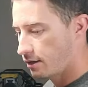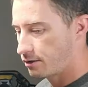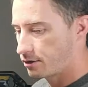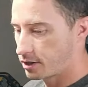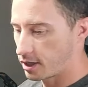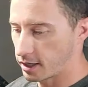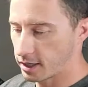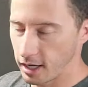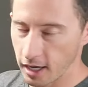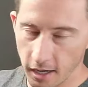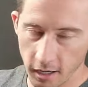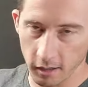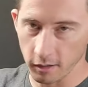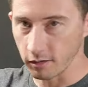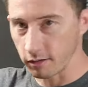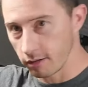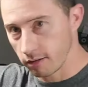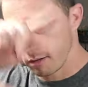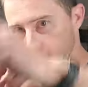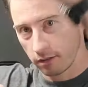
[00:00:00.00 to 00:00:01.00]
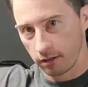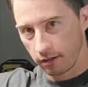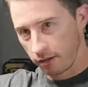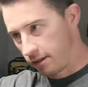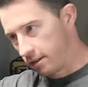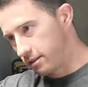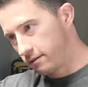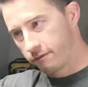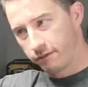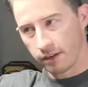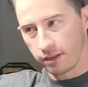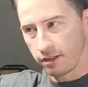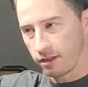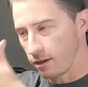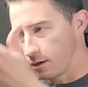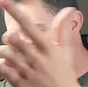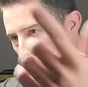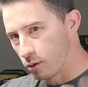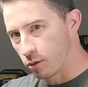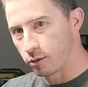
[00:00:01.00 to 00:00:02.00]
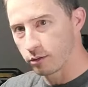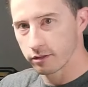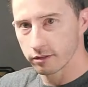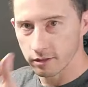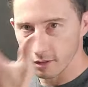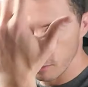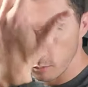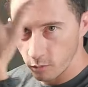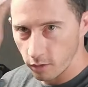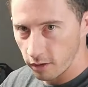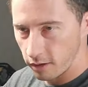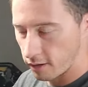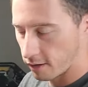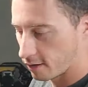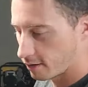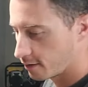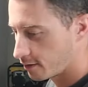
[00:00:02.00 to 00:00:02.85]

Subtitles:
check out this video somewhere.